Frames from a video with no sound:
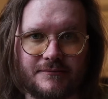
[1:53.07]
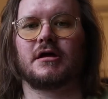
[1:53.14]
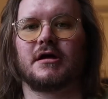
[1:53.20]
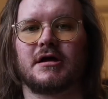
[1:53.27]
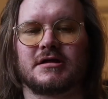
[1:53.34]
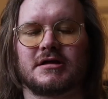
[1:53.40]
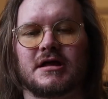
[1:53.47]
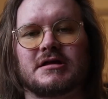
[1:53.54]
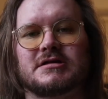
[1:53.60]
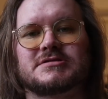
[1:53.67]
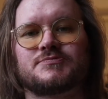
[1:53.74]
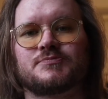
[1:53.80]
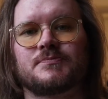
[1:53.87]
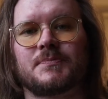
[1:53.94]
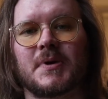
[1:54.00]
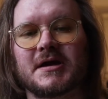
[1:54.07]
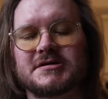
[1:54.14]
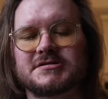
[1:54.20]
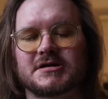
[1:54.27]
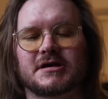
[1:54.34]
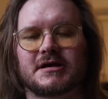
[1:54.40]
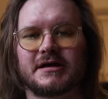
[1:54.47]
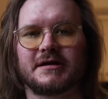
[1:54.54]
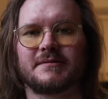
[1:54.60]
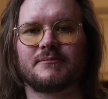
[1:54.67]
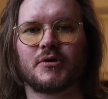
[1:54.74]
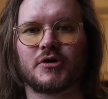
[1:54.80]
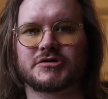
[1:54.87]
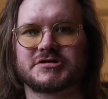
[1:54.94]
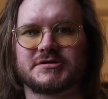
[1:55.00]
It's basically
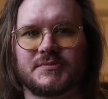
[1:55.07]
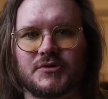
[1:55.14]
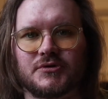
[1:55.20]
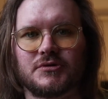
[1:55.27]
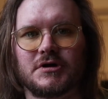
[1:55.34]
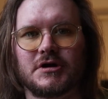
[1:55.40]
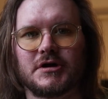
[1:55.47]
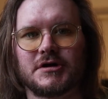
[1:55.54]
impossible